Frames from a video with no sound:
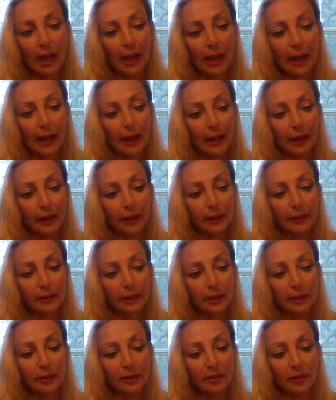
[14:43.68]
And
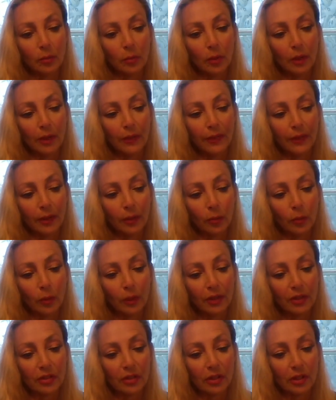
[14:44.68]
he's the one that
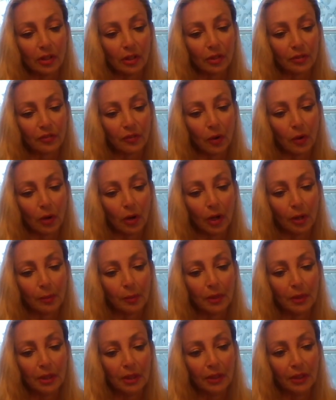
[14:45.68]
went to the other
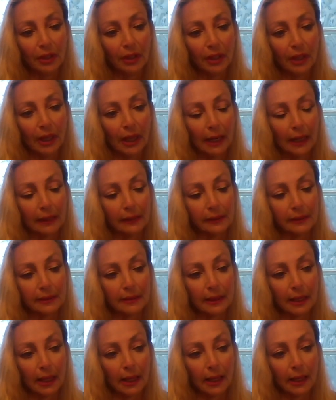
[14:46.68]
farm and
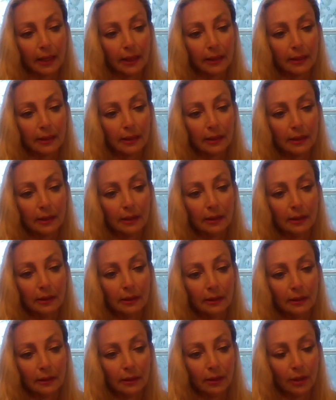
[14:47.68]
said,
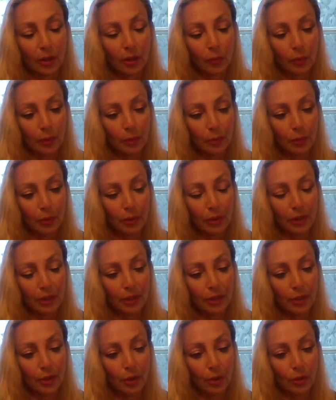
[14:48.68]
we put in
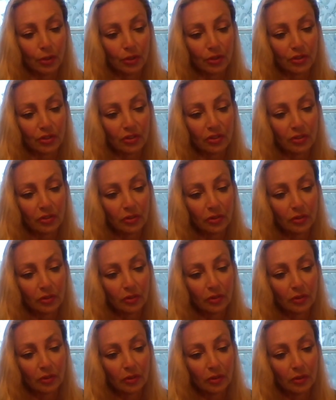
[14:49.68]
a notice
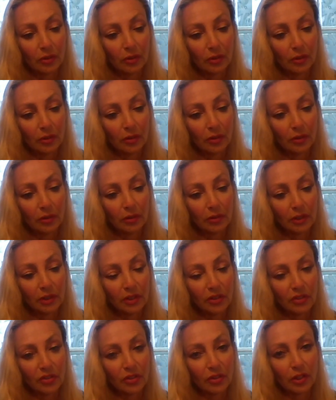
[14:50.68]
that
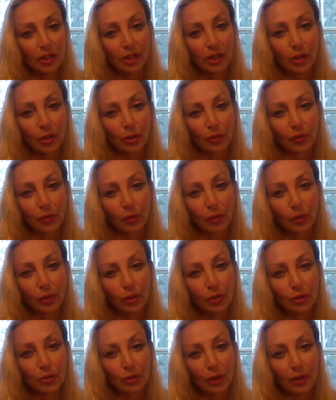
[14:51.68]
this is going to go to
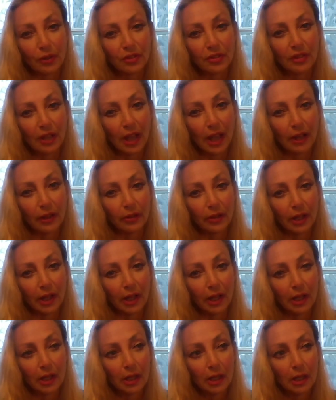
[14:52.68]
foreclosure on
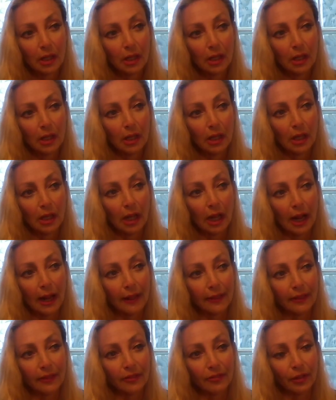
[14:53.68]
Saturday,
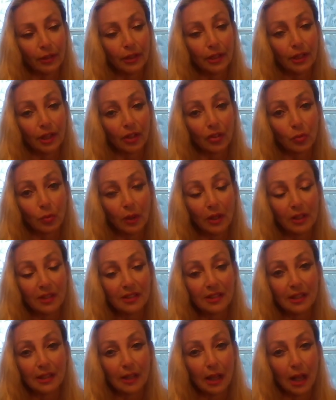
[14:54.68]
and the very next
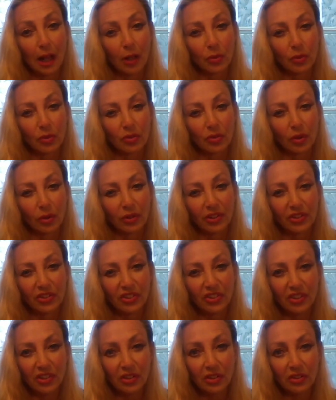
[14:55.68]
Wednesday, the house was already
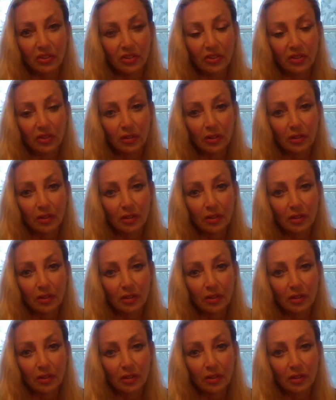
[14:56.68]
seized.